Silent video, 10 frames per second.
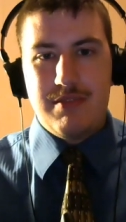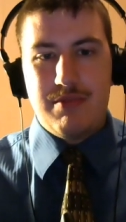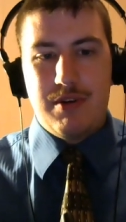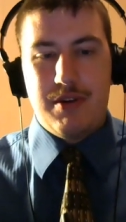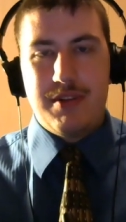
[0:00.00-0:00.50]

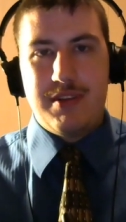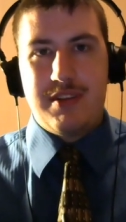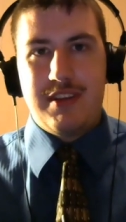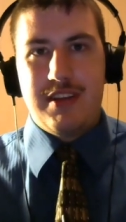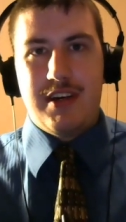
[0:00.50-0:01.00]
well,
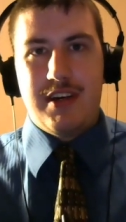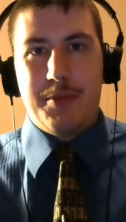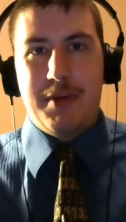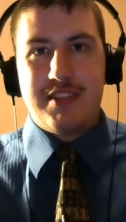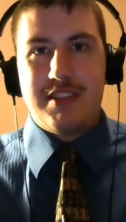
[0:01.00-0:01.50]

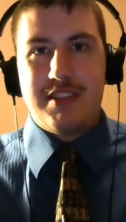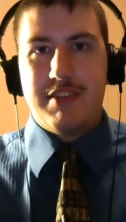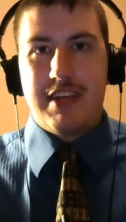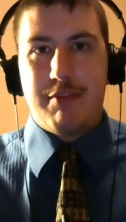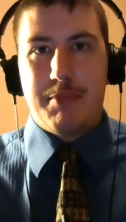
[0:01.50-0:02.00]
Harmonix didn't
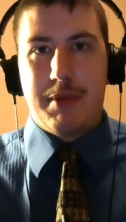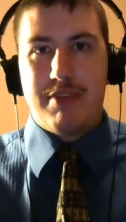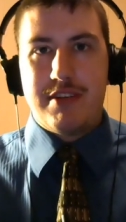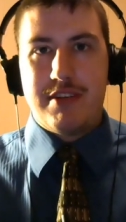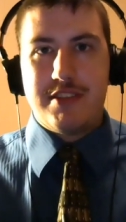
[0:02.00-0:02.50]
really have a big
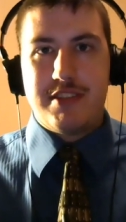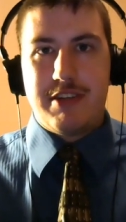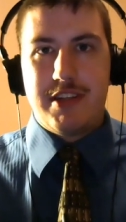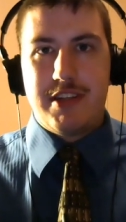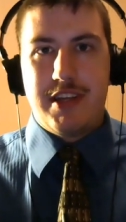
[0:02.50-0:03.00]
presence there,
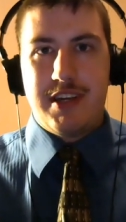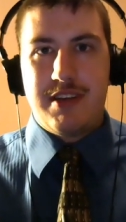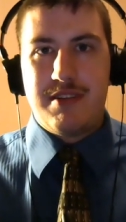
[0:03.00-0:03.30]
did they?